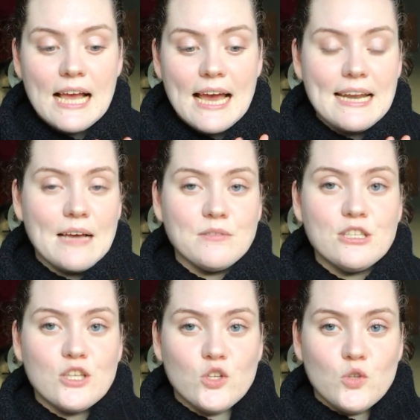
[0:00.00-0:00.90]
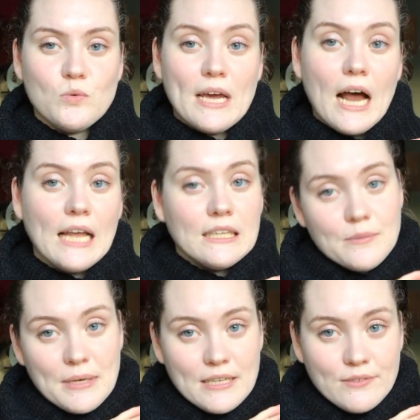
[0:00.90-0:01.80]
announced that you get
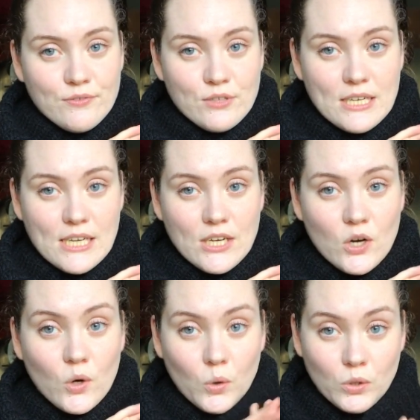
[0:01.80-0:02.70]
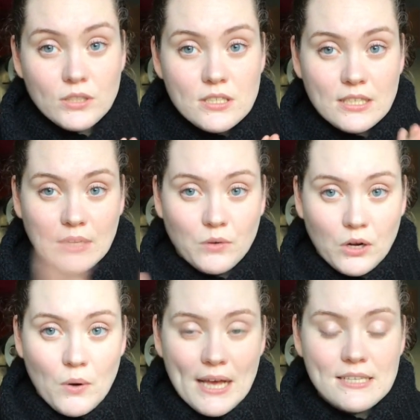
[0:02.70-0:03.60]
unlimited free holds, like
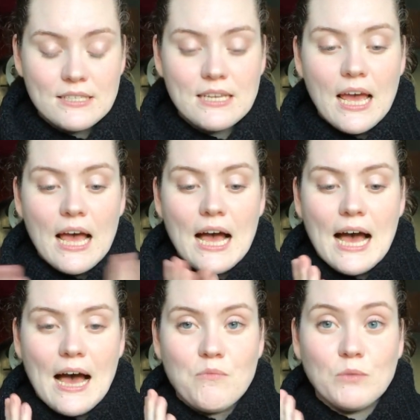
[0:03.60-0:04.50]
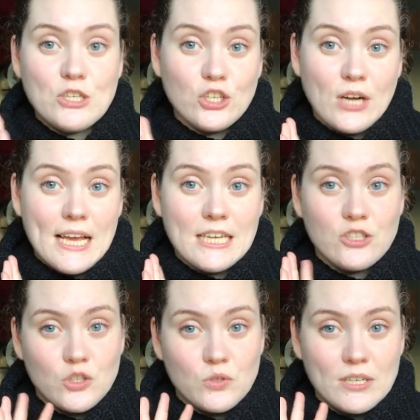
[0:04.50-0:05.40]
requests, which is great because
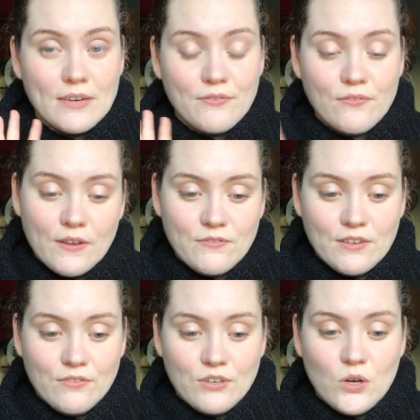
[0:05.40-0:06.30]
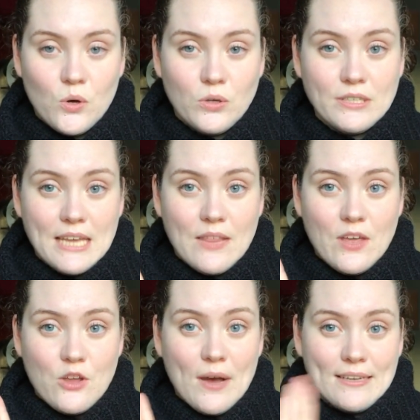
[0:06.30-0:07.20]
you used to get 50 free holds and
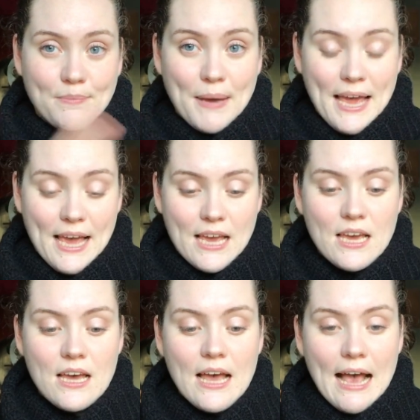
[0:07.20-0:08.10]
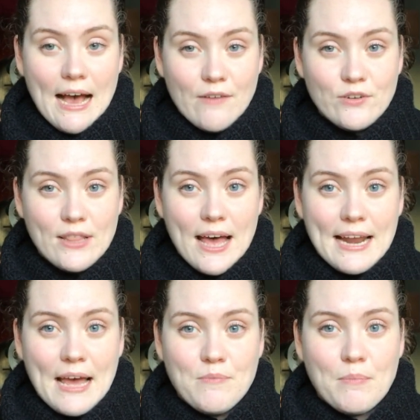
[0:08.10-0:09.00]
then you had to pay after that,
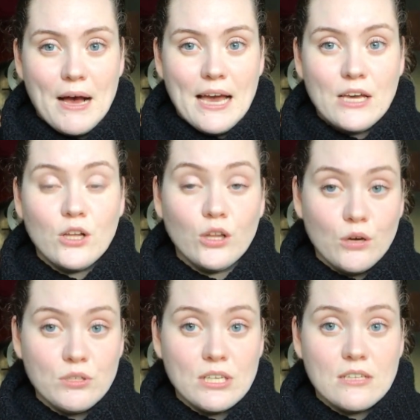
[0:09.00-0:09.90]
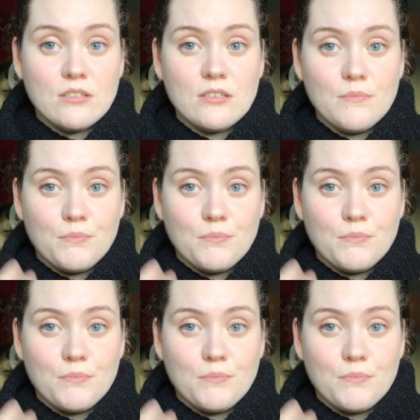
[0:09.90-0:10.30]
and my closest